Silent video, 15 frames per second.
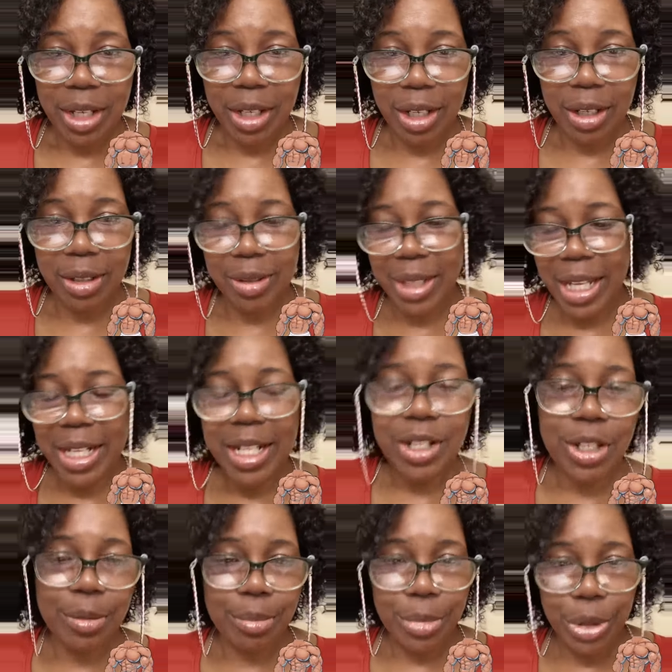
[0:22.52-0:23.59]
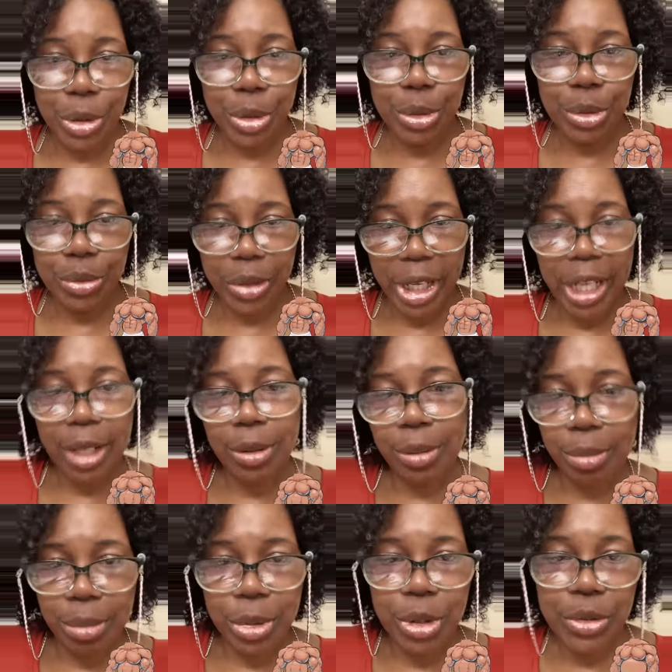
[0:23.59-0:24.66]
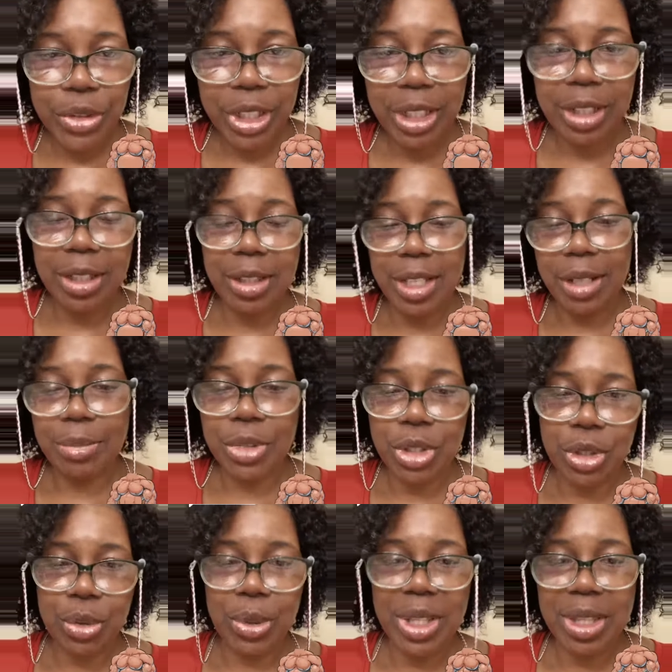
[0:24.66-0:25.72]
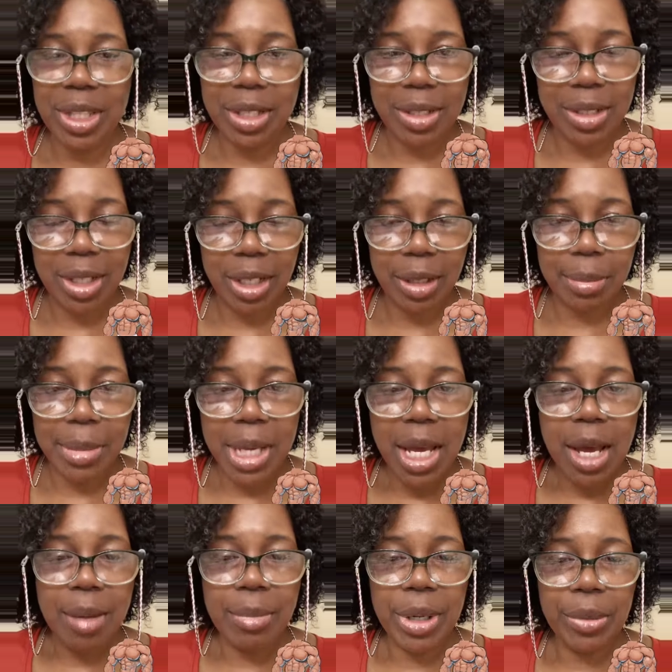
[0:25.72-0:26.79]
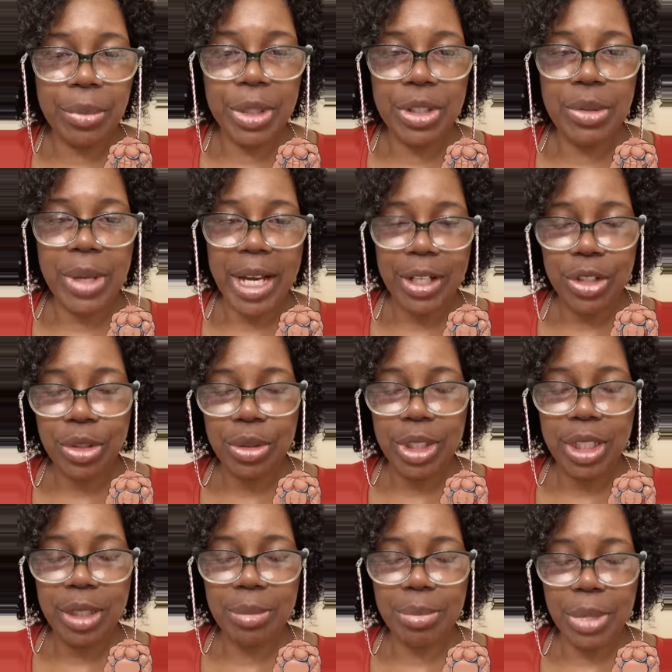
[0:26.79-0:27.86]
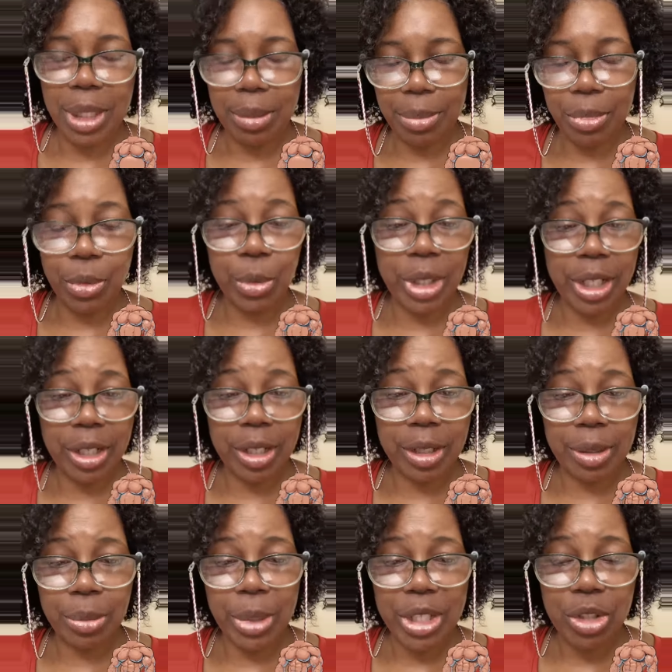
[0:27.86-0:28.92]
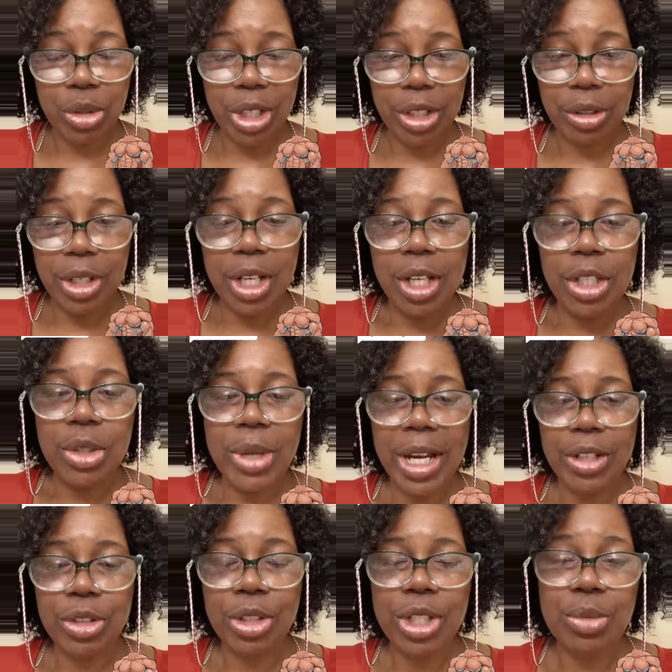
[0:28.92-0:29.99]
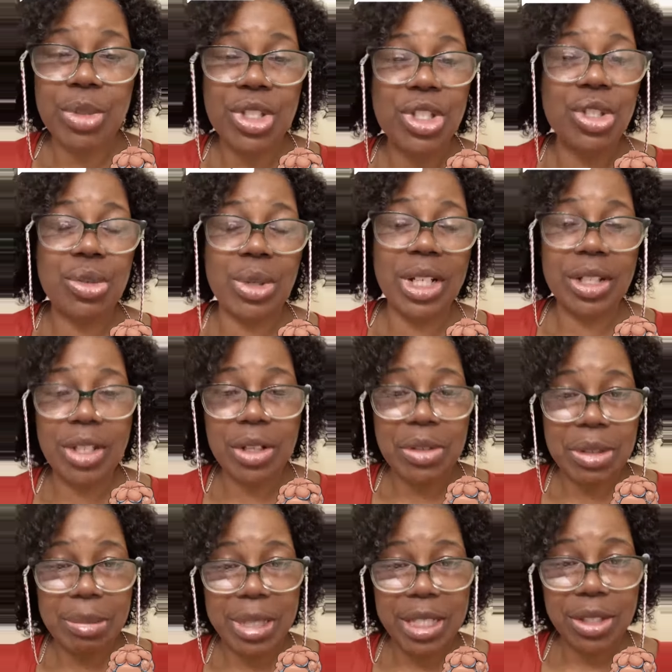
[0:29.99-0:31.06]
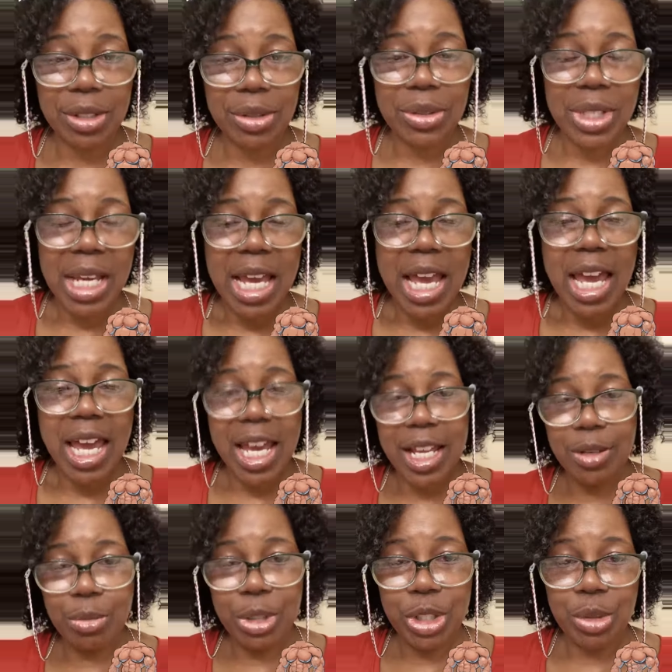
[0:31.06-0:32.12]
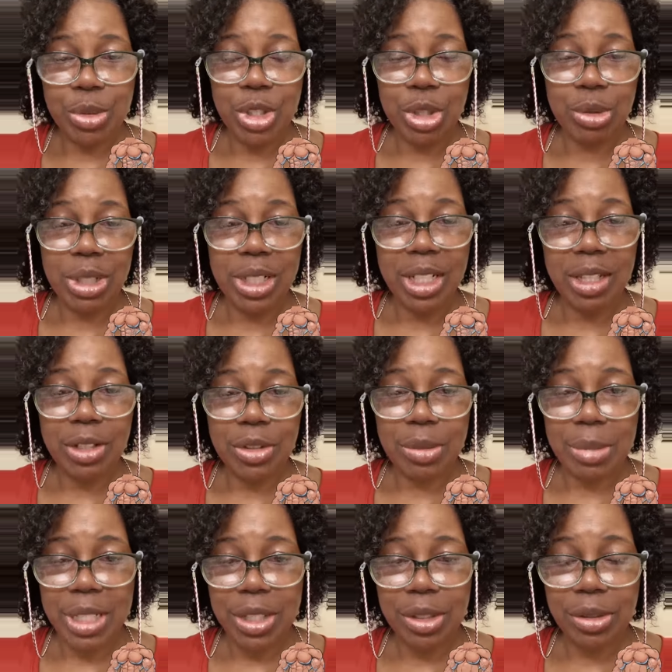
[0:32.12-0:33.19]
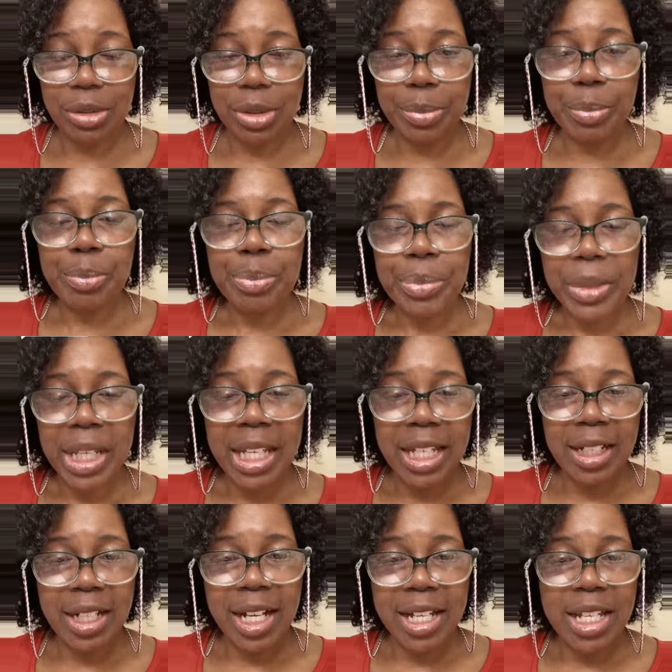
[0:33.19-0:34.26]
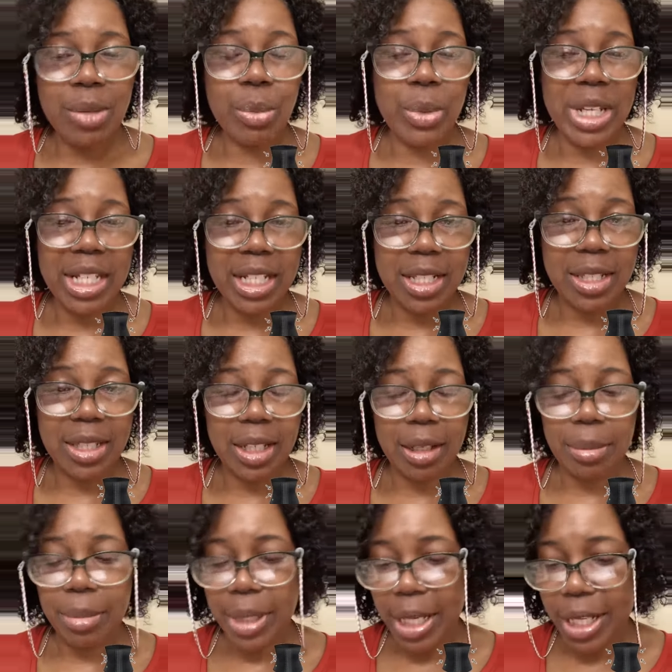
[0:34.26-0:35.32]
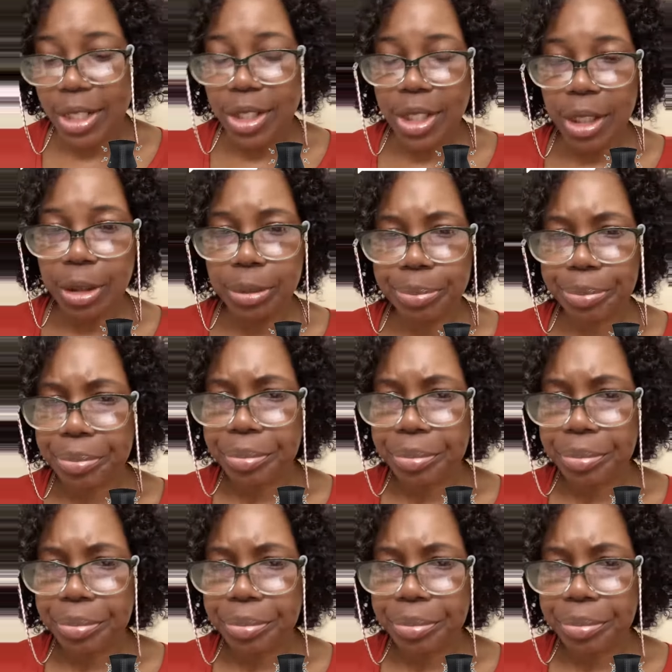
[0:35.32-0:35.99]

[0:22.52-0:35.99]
they need to move, and moving them strengthens them. But when you actually wear a waist trainer, you actually restrict those muscles, and when you're restricting those muscles, it weakens them, and so